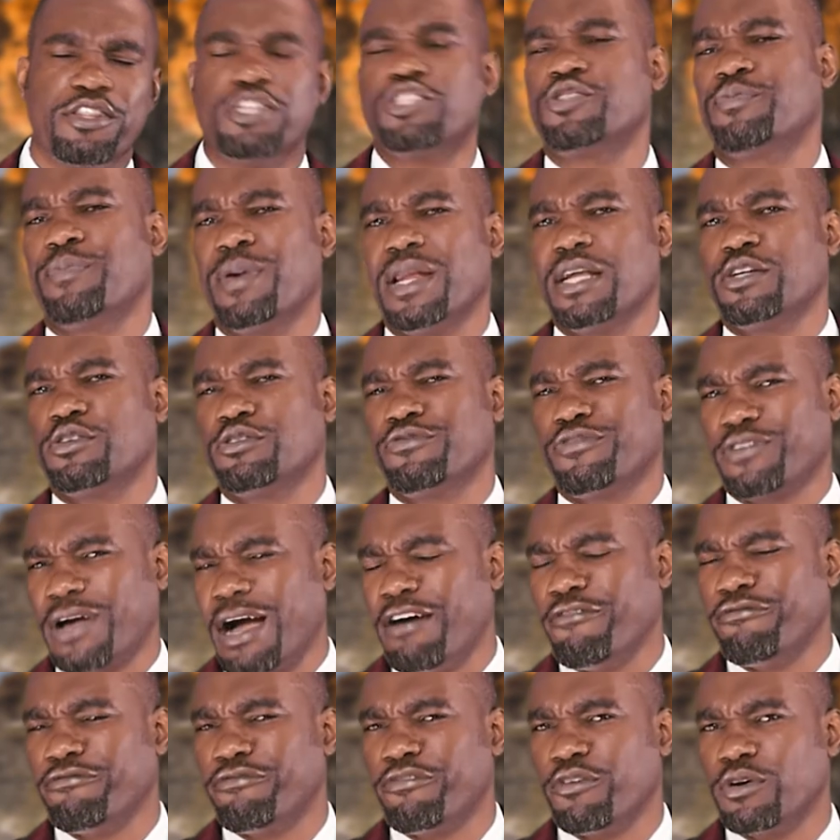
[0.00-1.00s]
the spirit of
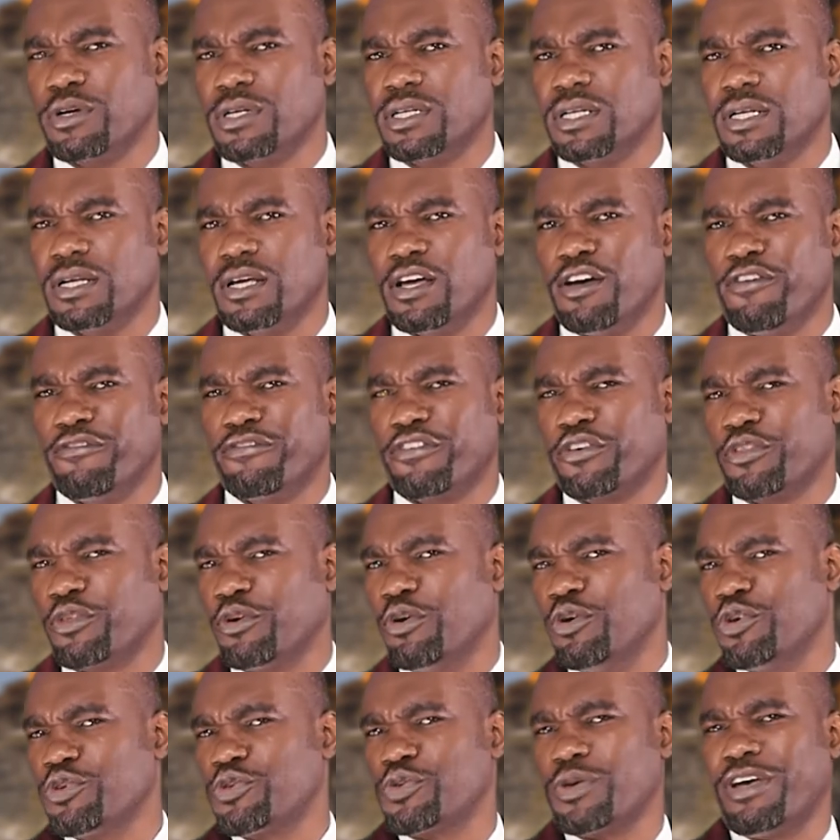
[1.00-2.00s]
comfort for
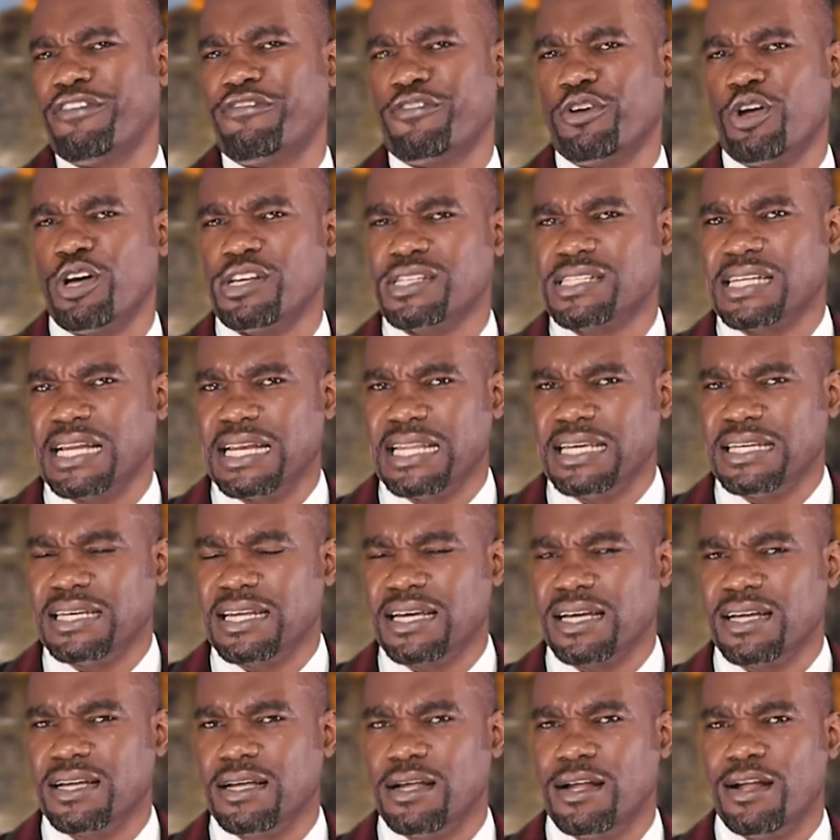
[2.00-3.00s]
those who have lost a
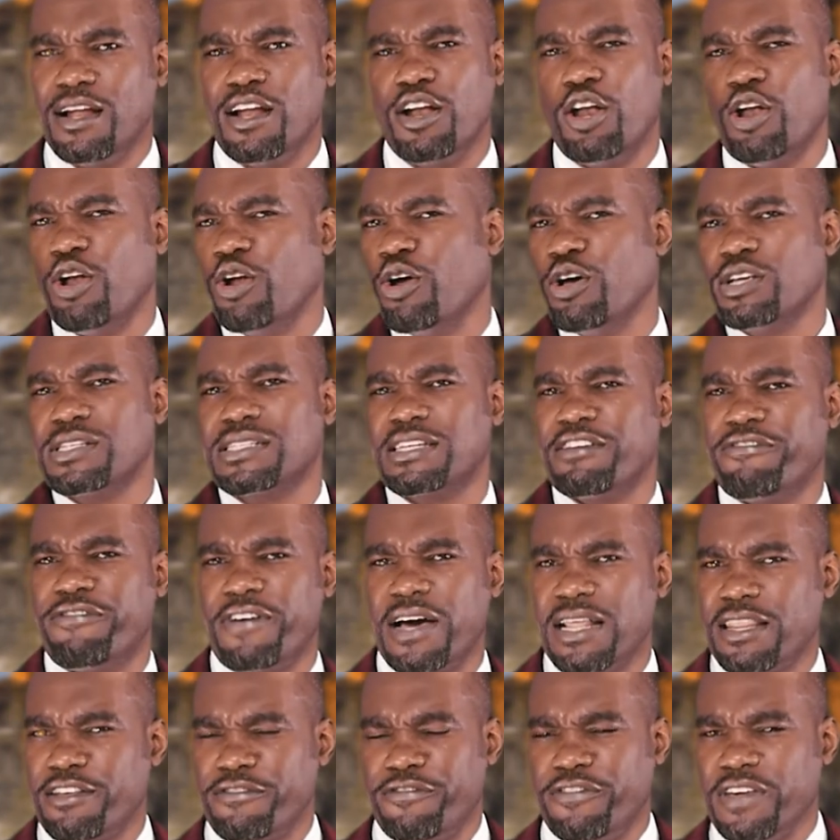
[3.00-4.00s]
leader, lost a
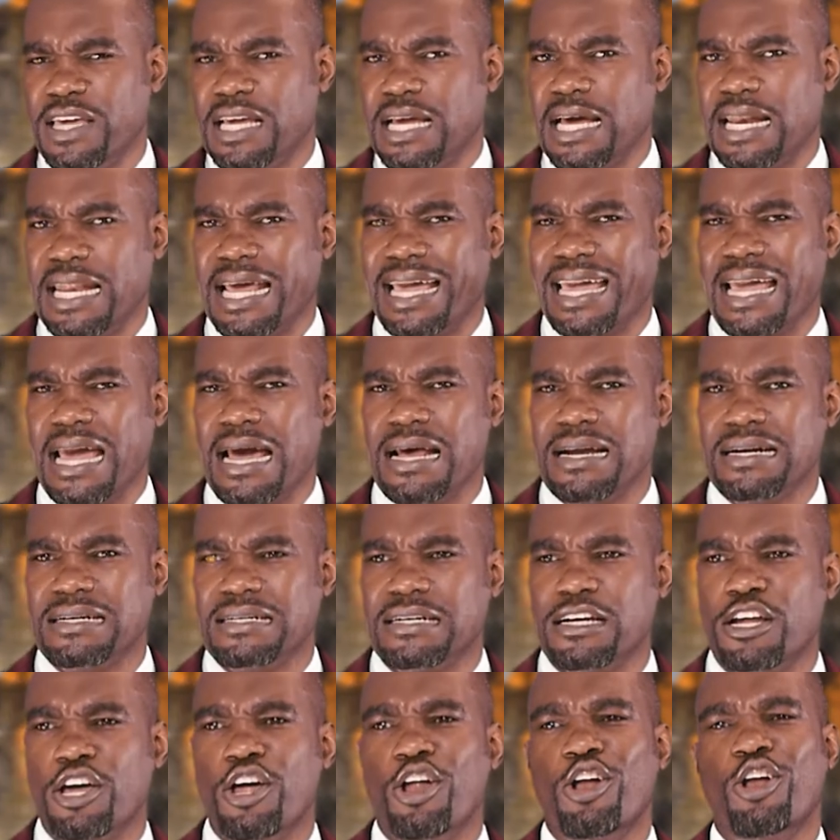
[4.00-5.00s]
father figure like
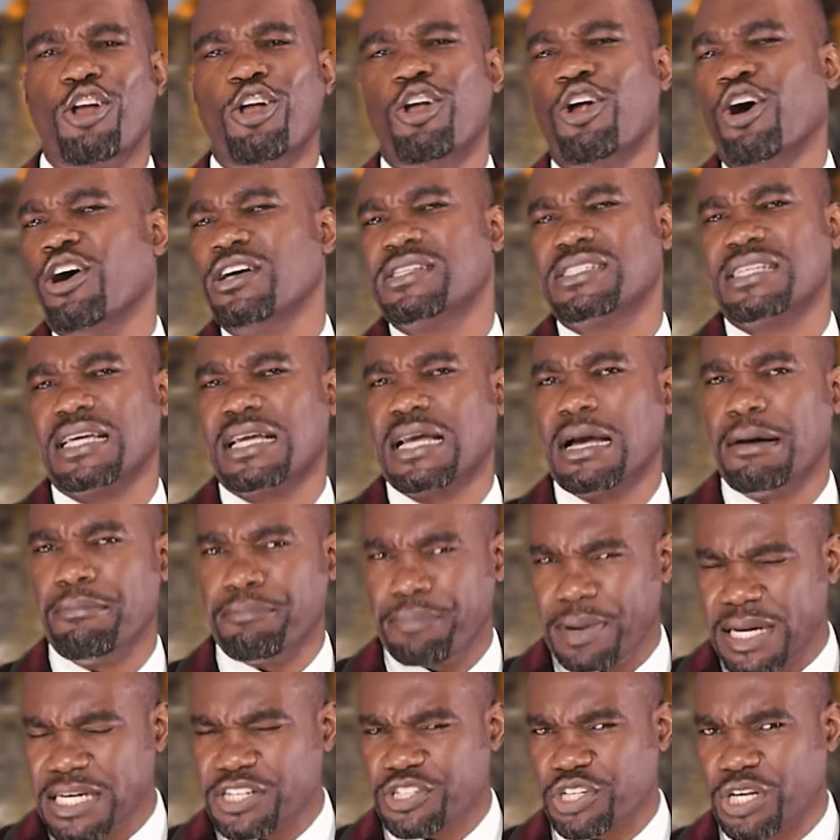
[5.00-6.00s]
Aaron, lost a
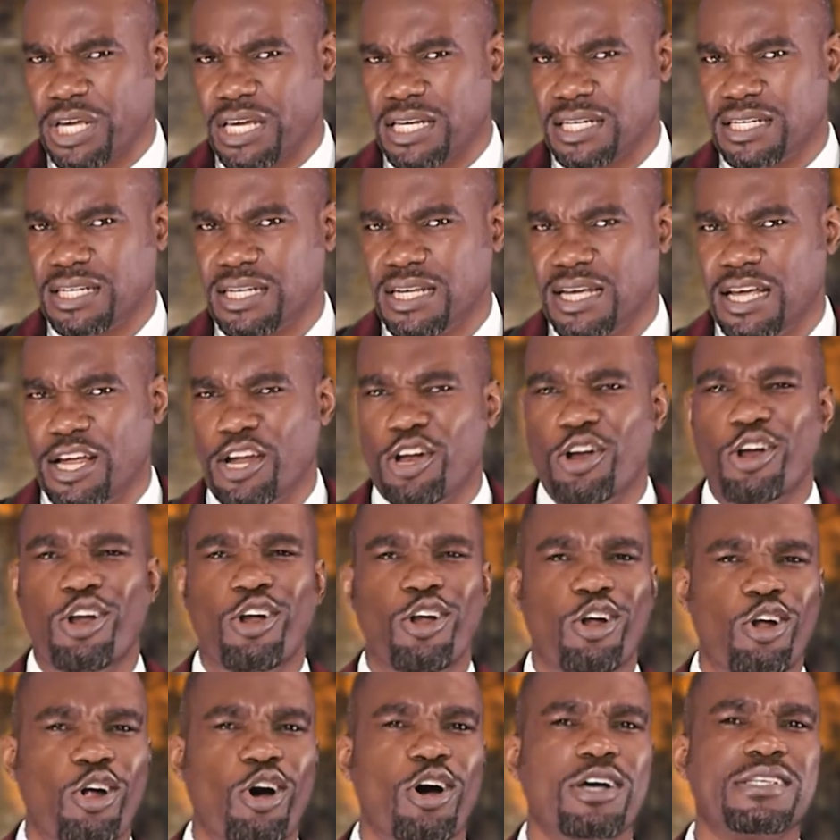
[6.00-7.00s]
compatriot,
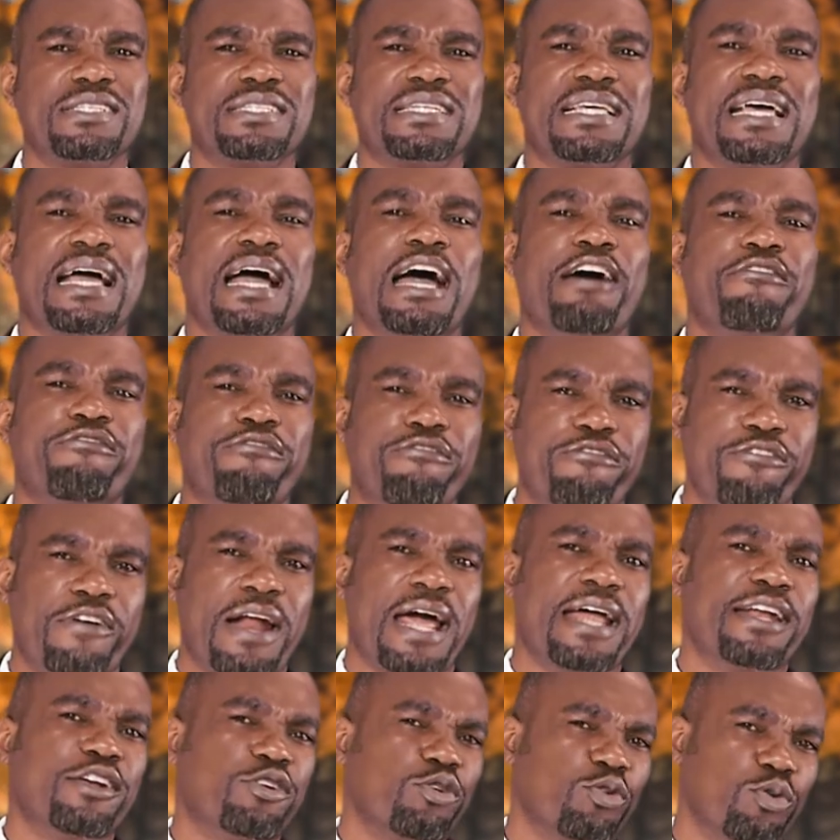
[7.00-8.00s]
lost a
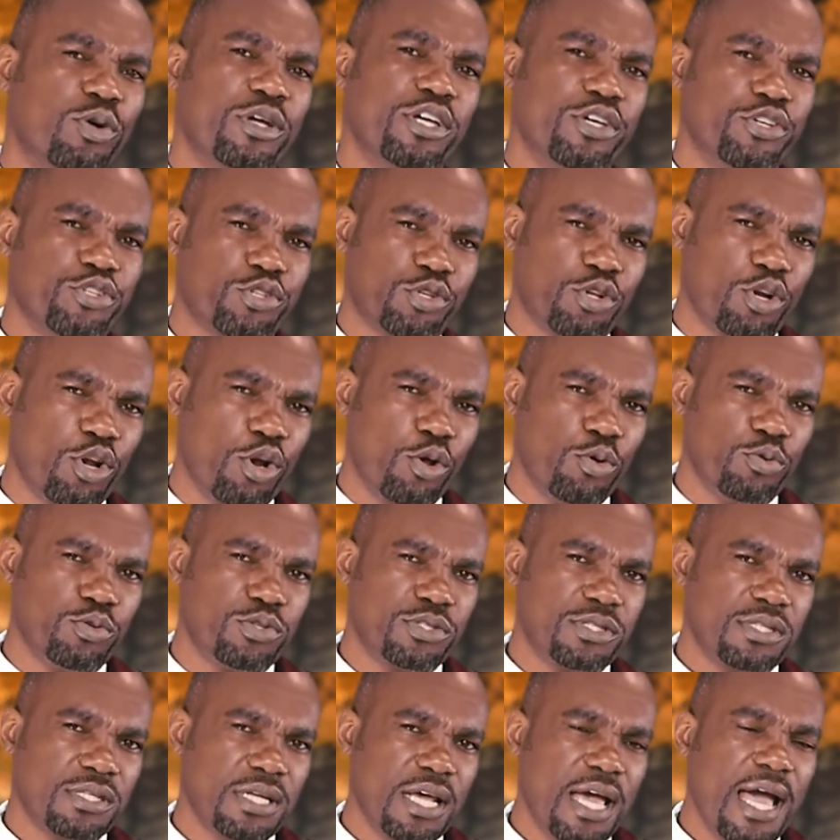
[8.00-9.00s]
friend who is
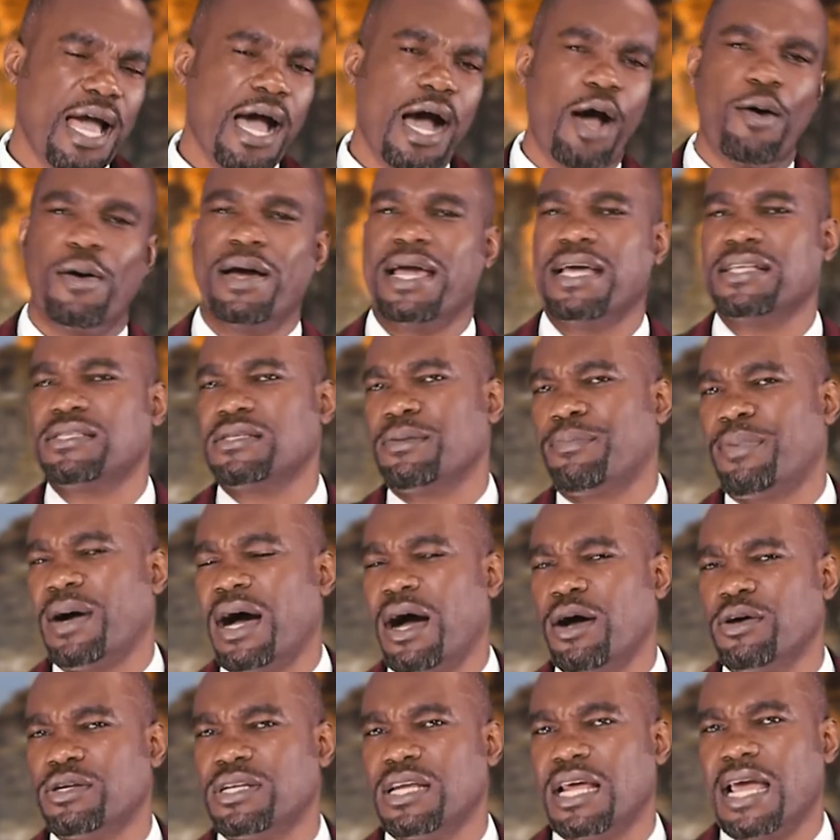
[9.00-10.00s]
close. Our heads are
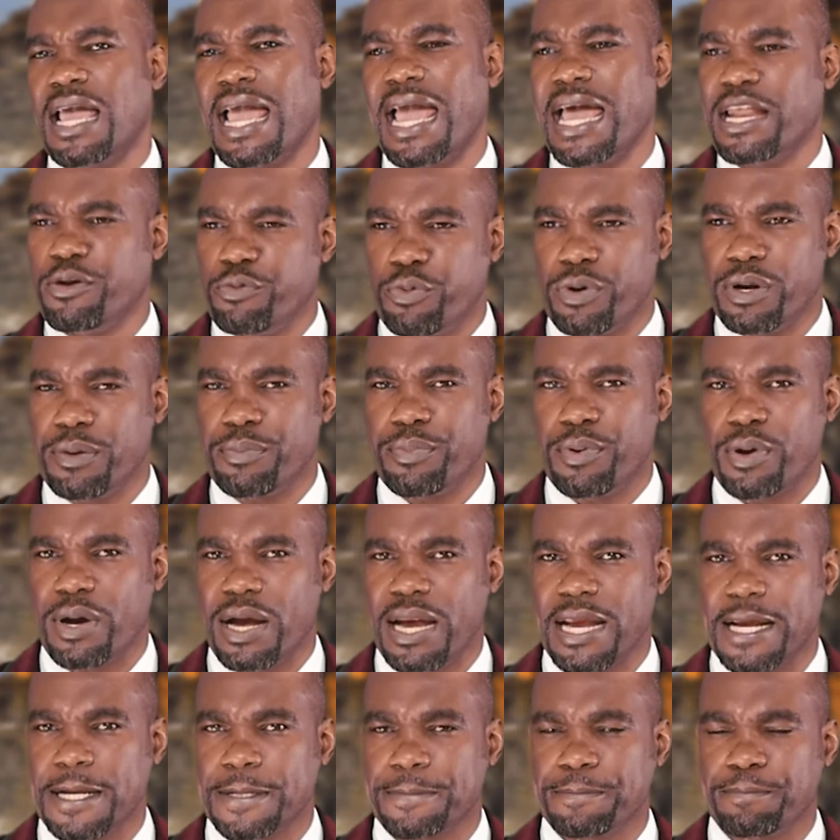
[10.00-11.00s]
bowed and we
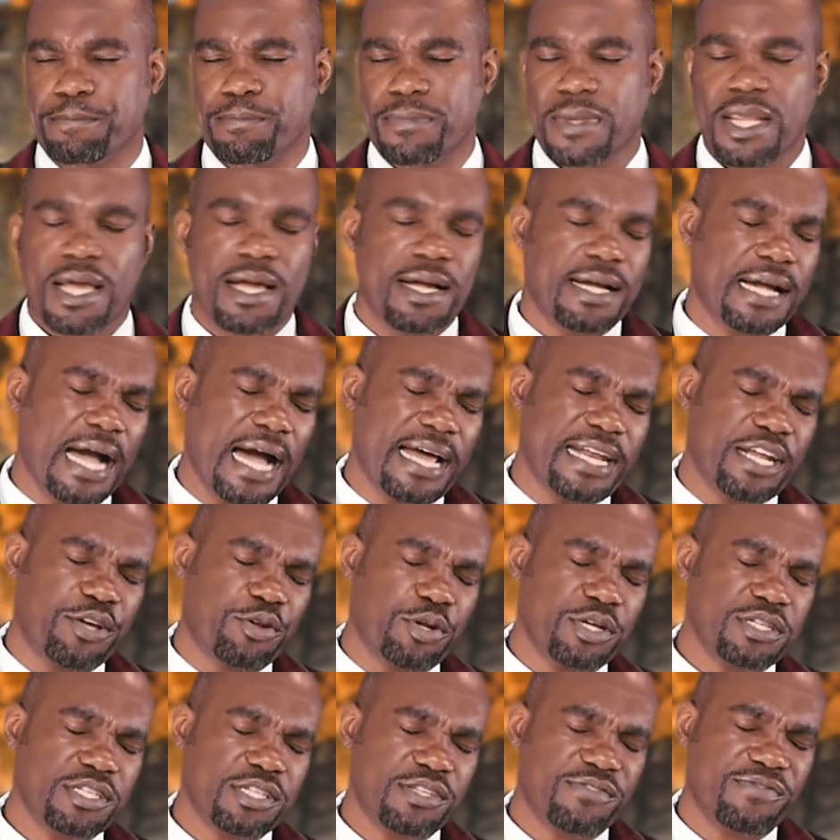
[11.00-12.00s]
pray. Kind and
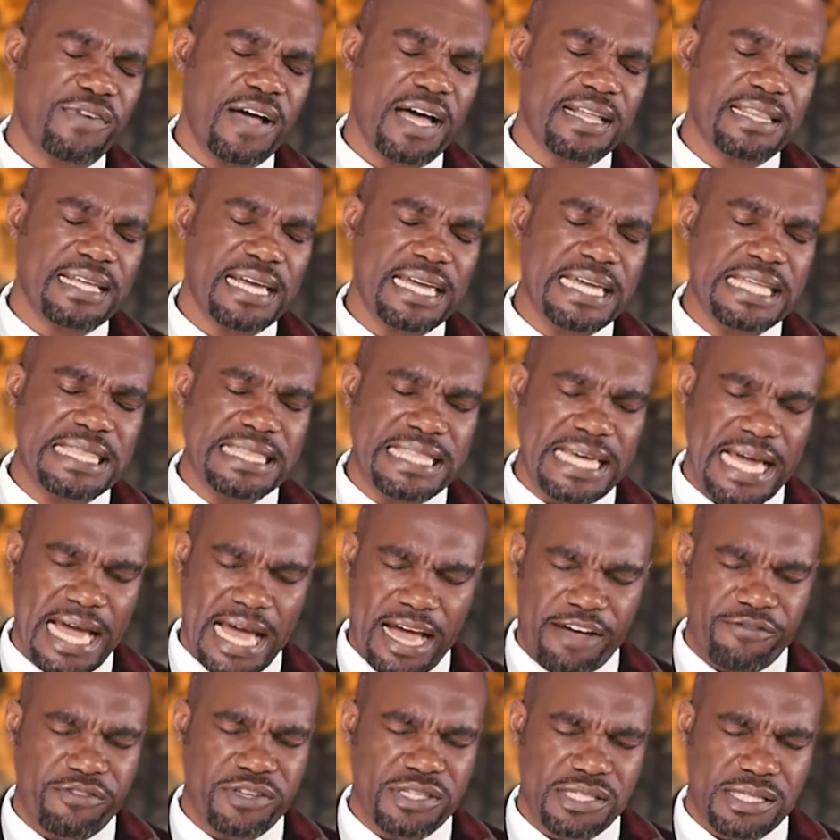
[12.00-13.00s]
gracious Father in the
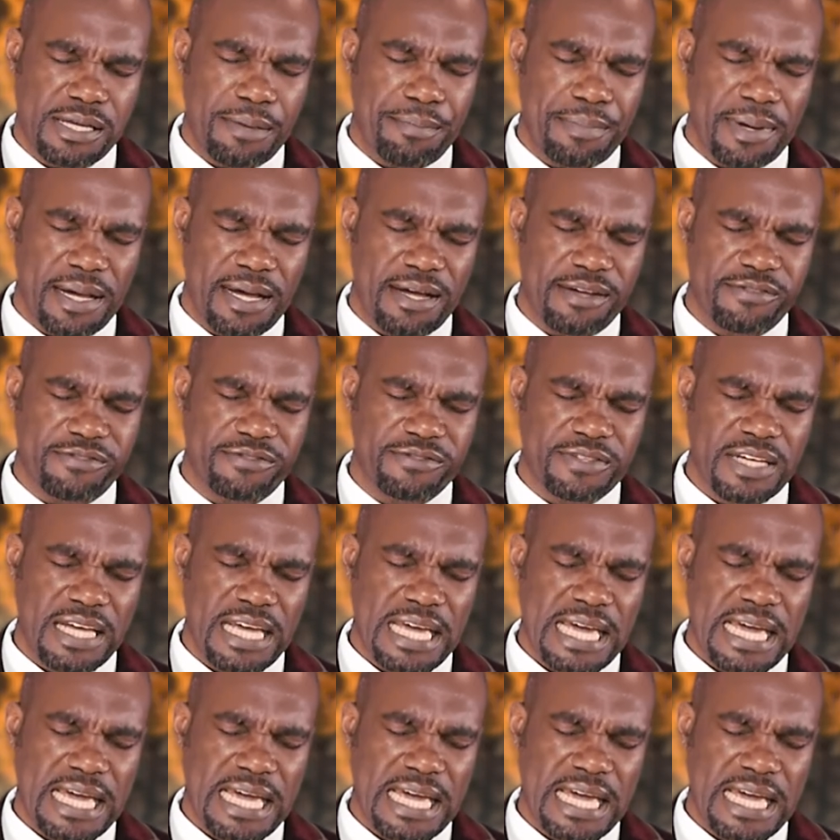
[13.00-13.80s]
heavens above,